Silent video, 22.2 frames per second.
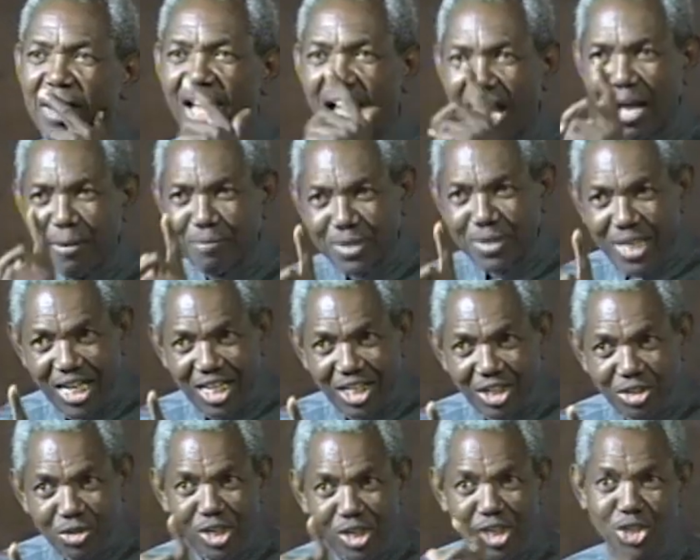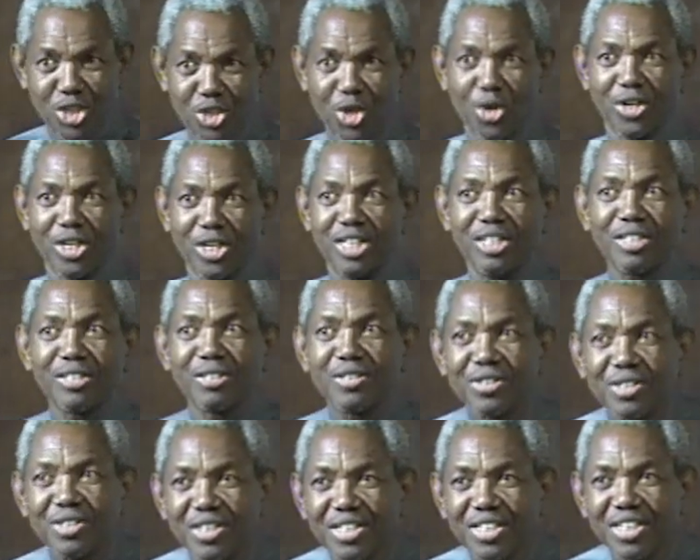I'm telling you a story
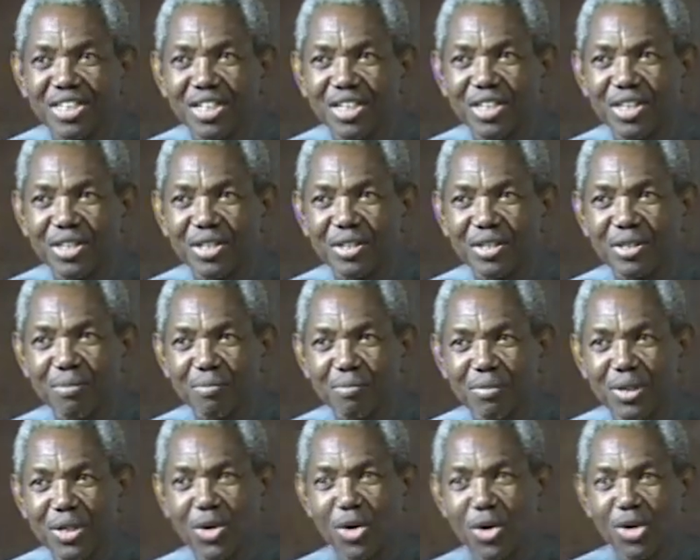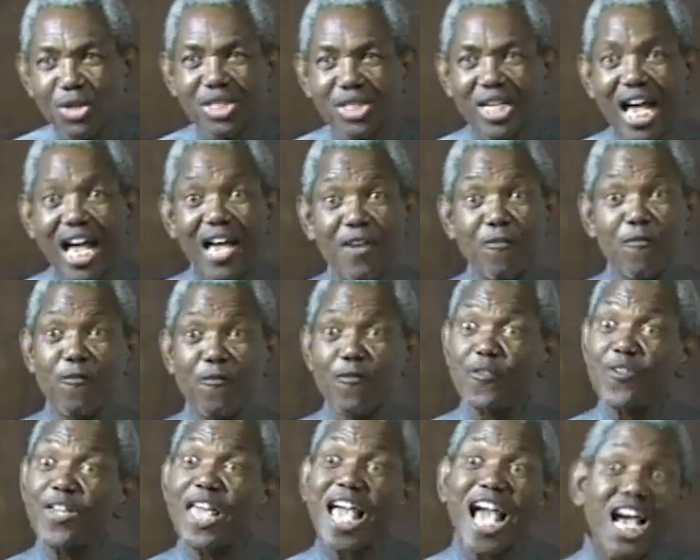because I
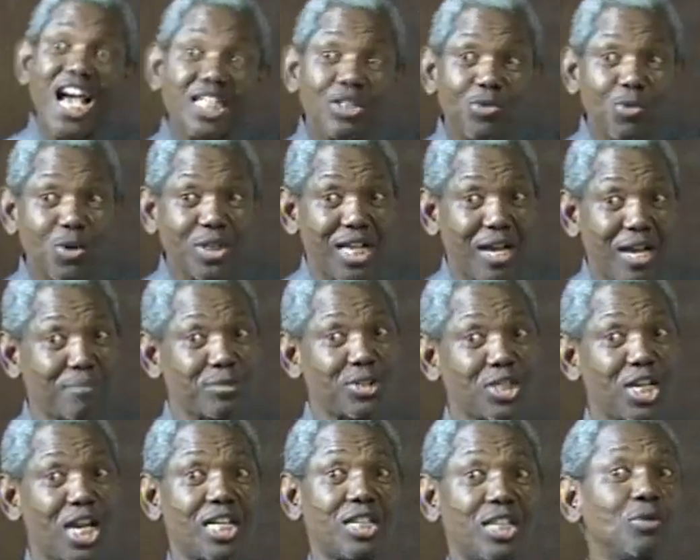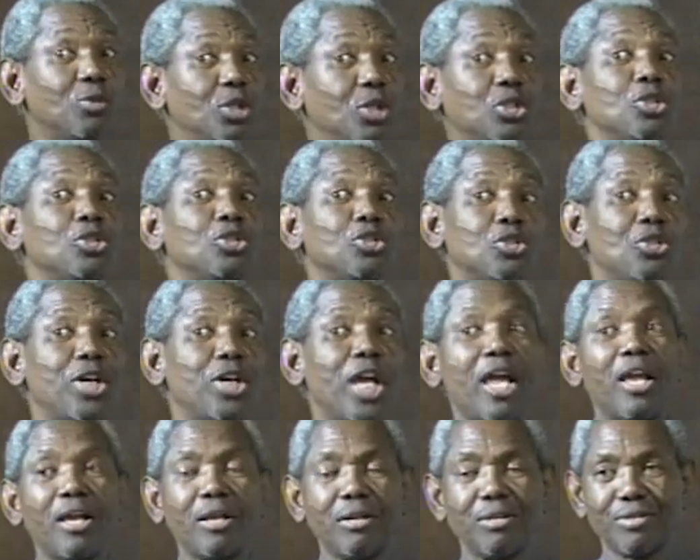feared what I'm sharing with you today.
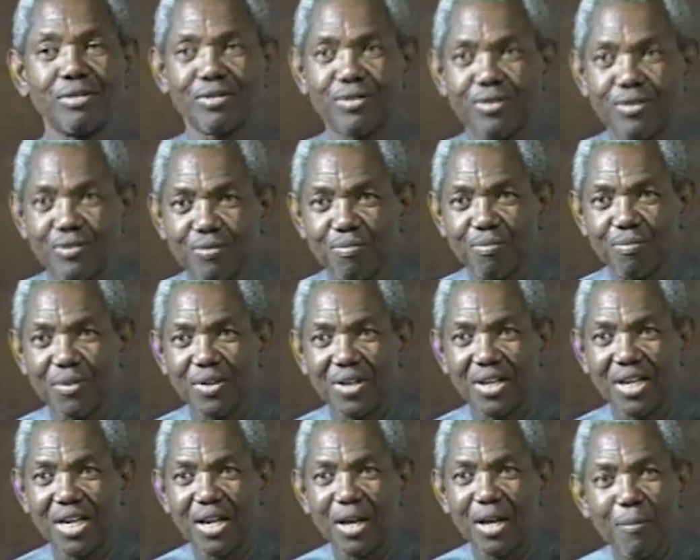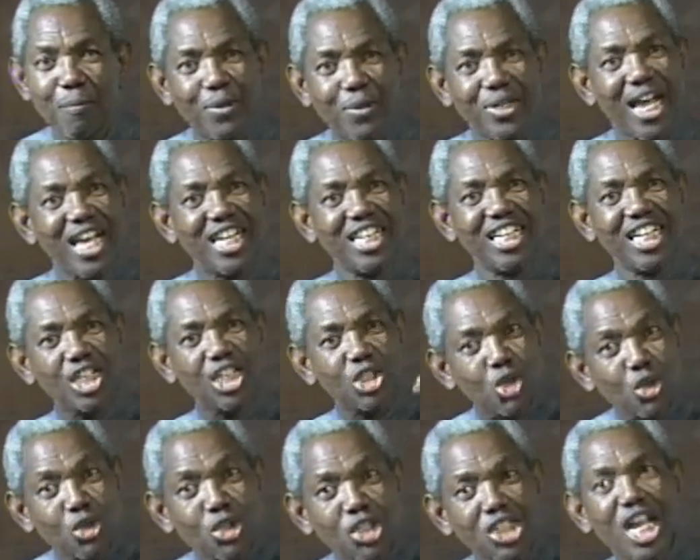But I need
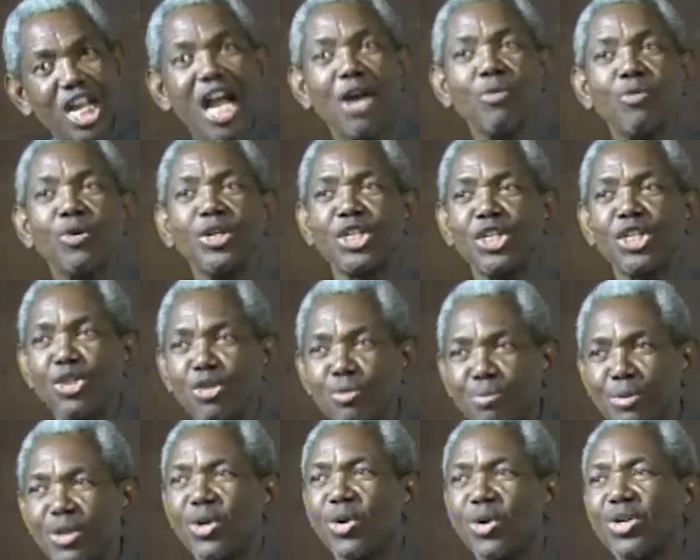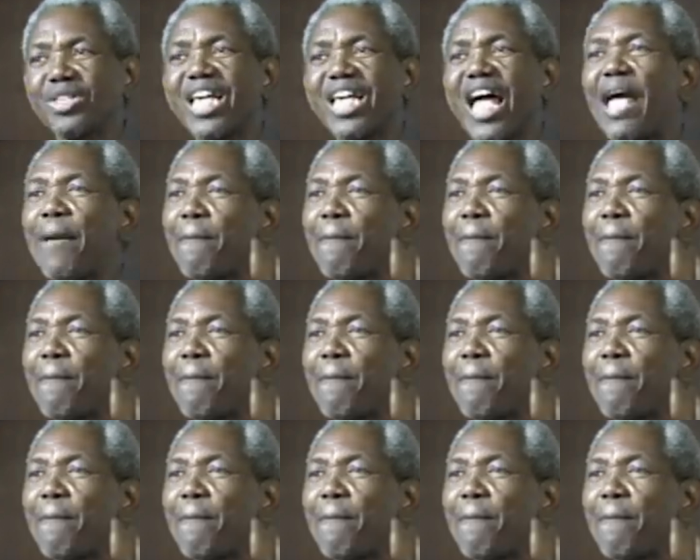to share with you because I